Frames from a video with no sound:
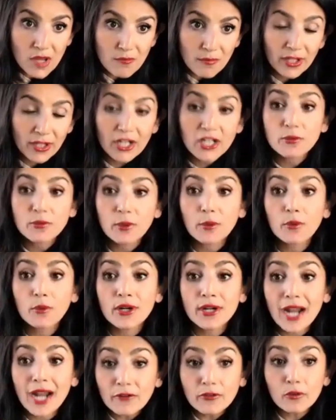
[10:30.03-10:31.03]
Because we were
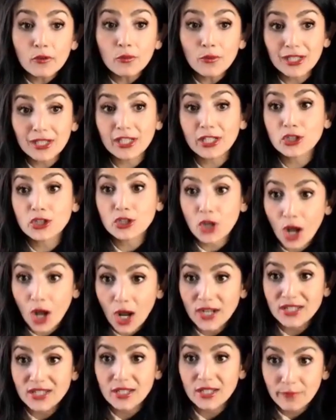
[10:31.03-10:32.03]
never really
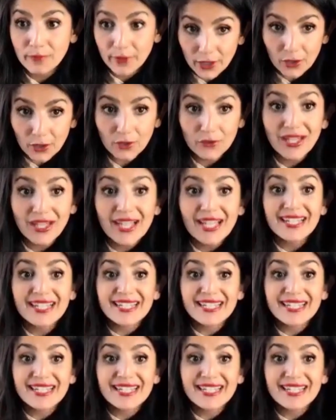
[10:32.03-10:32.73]
taught to build